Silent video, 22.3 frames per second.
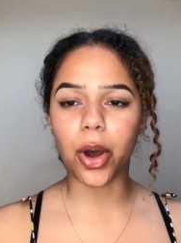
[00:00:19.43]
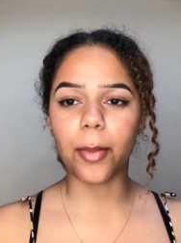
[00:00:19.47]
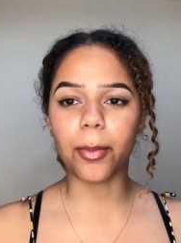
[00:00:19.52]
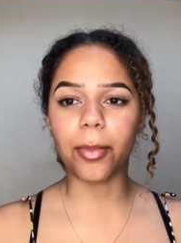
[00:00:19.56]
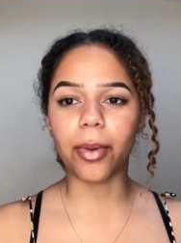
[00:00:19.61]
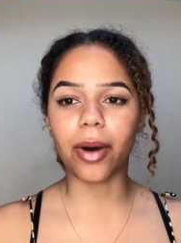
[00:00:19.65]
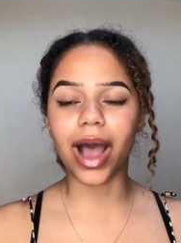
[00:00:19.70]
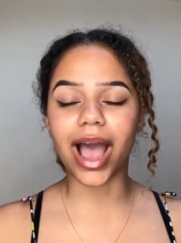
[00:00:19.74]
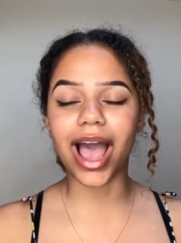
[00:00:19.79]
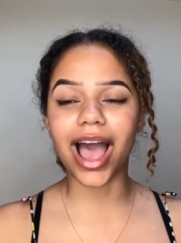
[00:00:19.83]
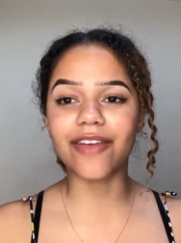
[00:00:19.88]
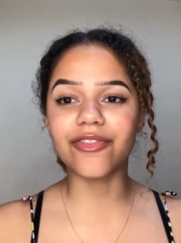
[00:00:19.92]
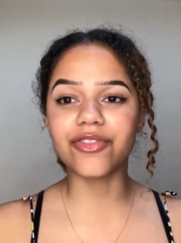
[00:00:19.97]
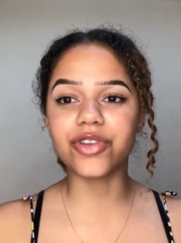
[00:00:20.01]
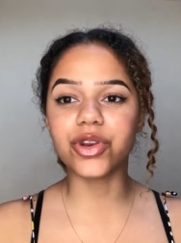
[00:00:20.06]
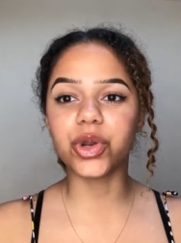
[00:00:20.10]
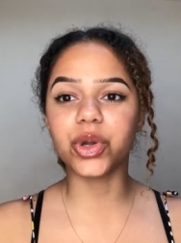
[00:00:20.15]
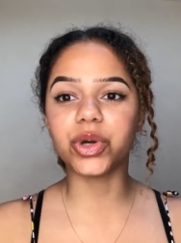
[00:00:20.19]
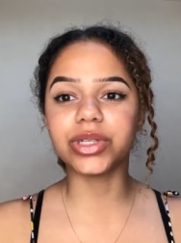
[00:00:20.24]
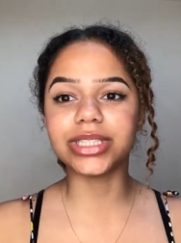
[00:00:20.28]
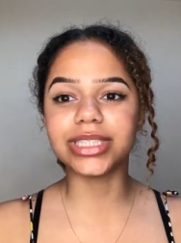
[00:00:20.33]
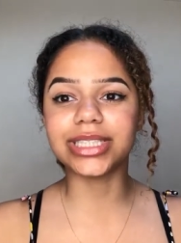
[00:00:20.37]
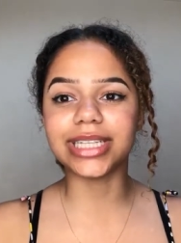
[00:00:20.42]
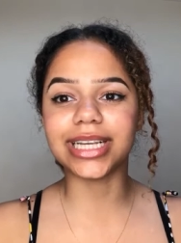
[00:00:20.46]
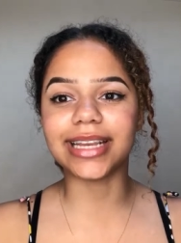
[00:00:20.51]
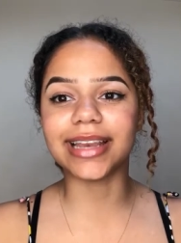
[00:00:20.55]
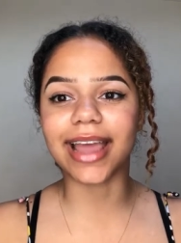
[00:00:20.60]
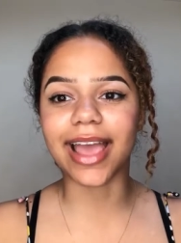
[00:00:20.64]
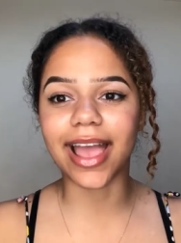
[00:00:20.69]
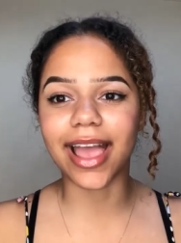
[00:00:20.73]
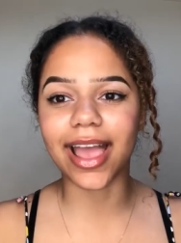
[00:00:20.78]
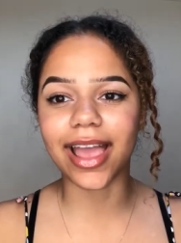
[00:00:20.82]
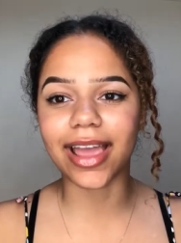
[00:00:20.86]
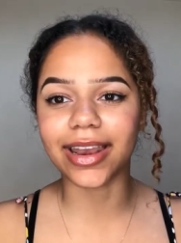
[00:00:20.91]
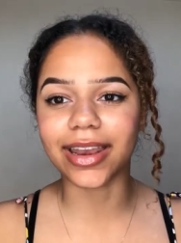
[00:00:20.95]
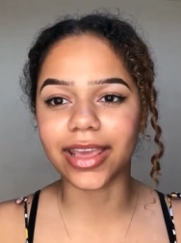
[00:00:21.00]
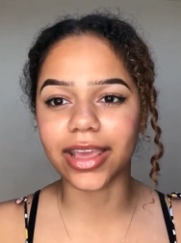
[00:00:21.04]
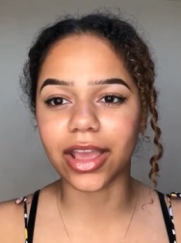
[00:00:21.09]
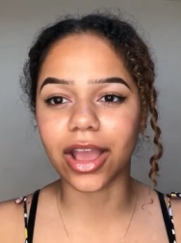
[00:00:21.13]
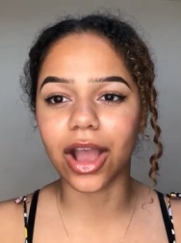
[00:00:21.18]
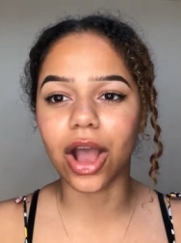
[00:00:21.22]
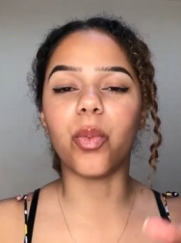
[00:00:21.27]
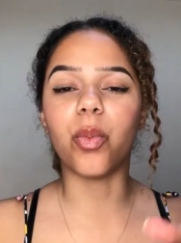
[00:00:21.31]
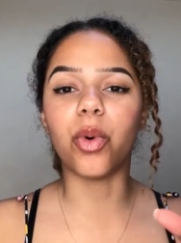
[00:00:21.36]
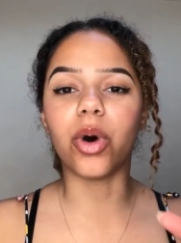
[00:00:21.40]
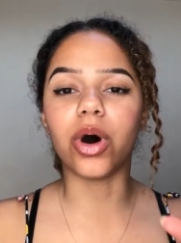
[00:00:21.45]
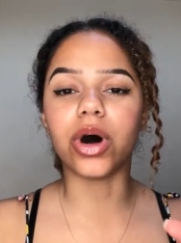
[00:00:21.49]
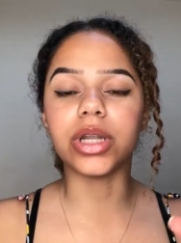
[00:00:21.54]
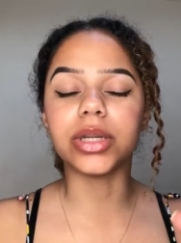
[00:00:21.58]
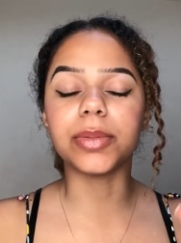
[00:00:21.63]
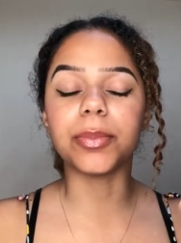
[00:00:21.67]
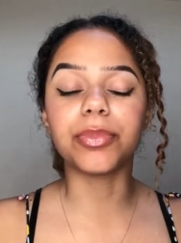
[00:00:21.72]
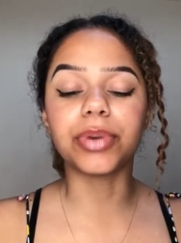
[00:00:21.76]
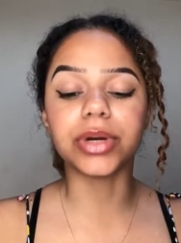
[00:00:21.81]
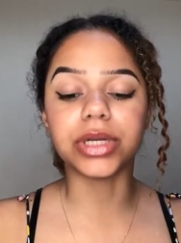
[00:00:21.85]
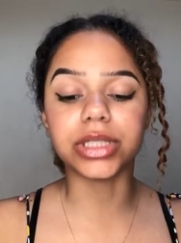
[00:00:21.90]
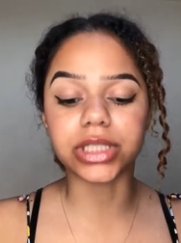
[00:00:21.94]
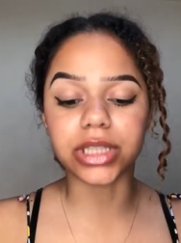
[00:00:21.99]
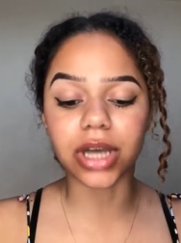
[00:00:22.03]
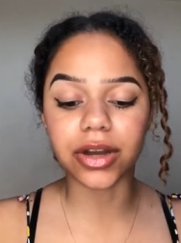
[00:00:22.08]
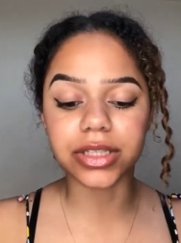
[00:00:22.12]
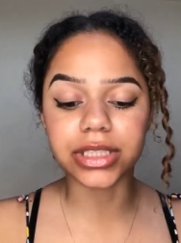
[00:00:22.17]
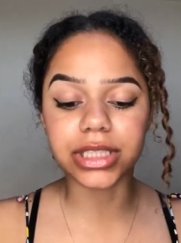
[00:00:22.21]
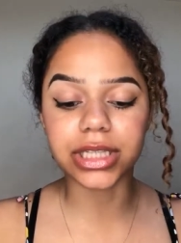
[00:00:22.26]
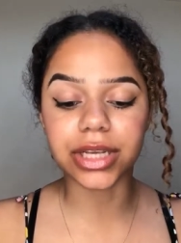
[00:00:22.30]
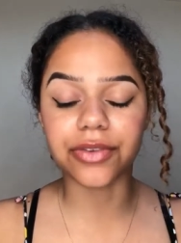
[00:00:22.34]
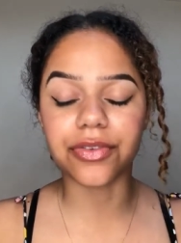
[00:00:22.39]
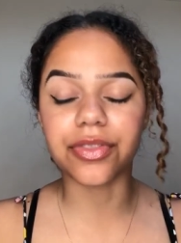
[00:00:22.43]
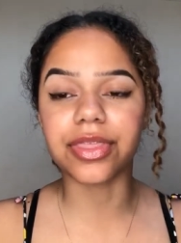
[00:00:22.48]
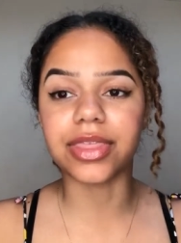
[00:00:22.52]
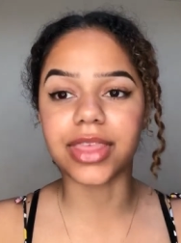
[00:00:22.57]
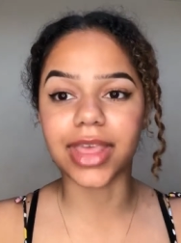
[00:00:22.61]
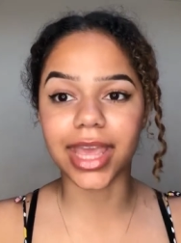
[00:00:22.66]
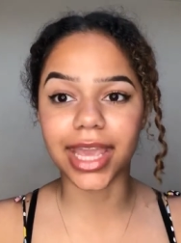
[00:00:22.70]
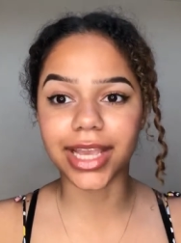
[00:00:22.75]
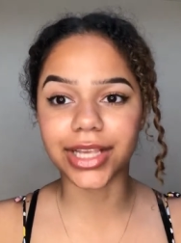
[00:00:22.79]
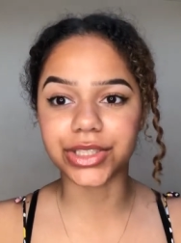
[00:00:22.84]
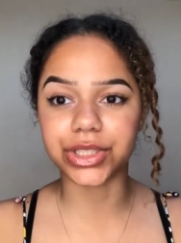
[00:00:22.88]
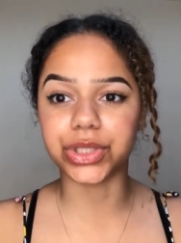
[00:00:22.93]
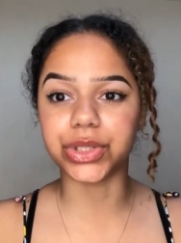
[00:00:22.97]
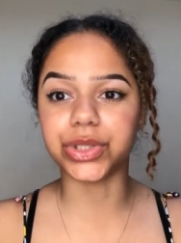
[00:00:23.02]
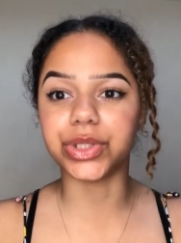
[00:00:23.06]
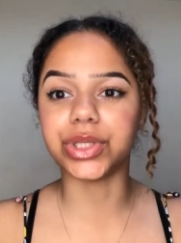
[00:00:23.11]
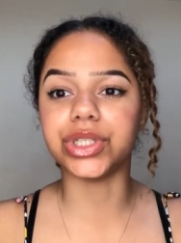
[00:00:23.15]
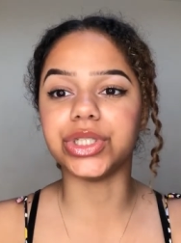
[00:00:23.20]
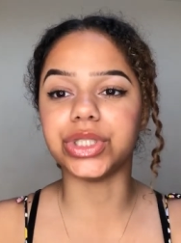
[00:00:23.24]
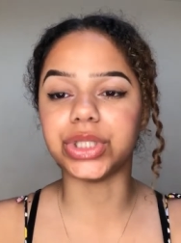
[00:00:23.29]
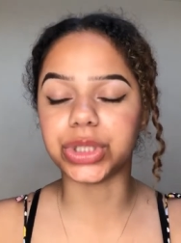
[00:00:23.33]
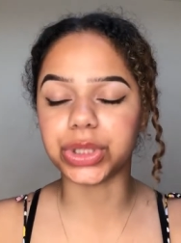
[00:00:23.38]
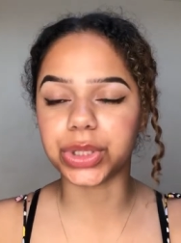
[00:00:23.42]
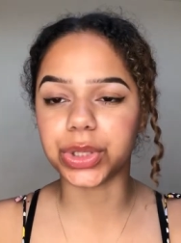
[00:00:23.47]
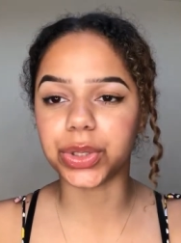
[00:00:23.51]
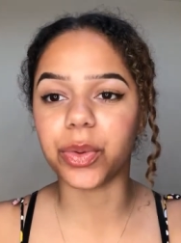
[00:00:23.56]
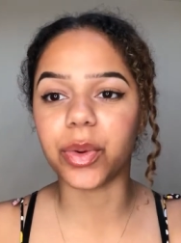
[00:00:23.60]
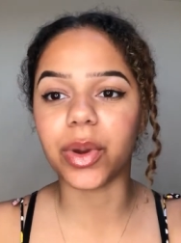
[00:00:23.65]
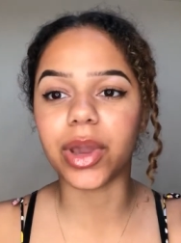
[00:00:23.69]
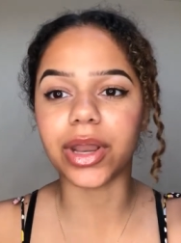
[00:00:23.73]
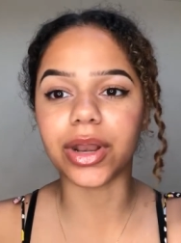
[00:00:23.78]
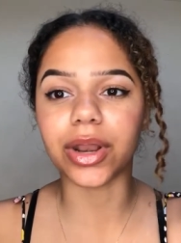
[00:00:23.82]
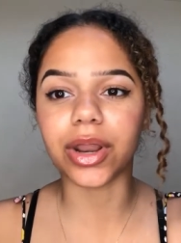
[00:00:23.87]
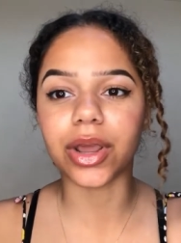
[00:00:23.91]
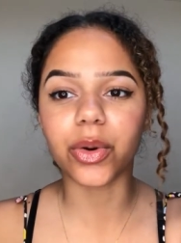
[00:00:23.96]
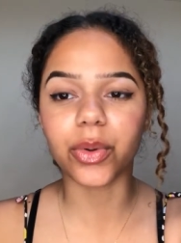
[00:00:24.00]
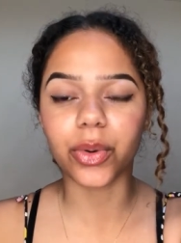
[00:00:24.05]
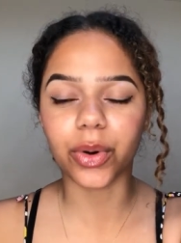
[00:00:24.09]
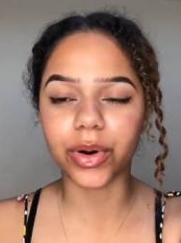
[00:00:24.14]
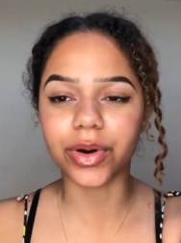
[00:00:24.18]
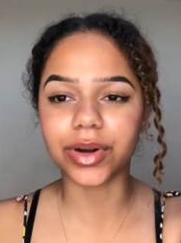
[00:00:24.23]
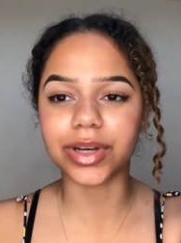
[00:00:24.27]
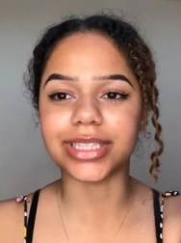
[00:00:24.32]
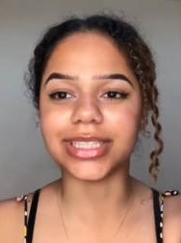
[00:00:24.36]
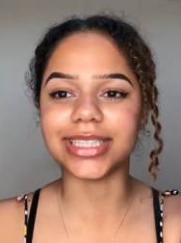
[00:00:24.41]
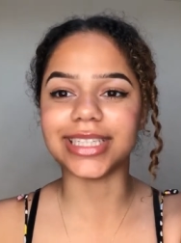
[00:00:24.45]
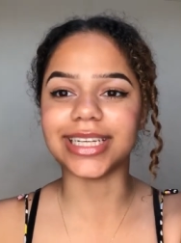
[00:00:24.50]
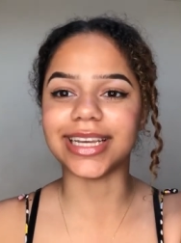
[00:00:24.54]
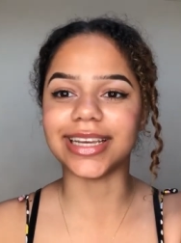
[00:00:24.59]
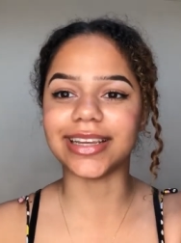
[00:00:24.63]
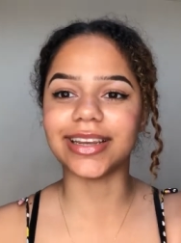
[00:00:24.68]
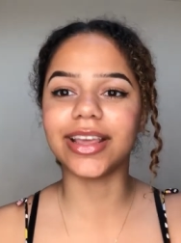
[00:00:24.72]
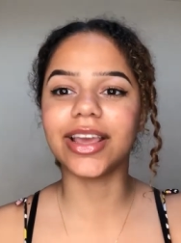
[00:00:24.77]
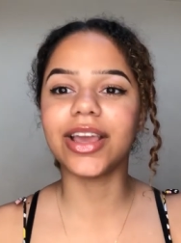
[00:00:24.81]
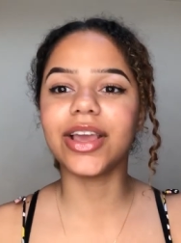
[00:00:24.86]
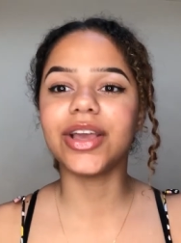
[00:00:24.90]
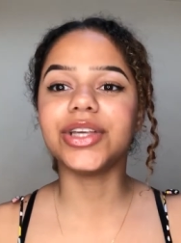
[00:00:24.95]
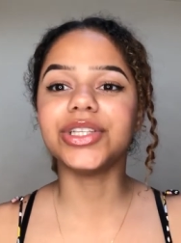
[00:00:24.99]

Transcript: but I have not seen any what productive things you can do in a quarantine.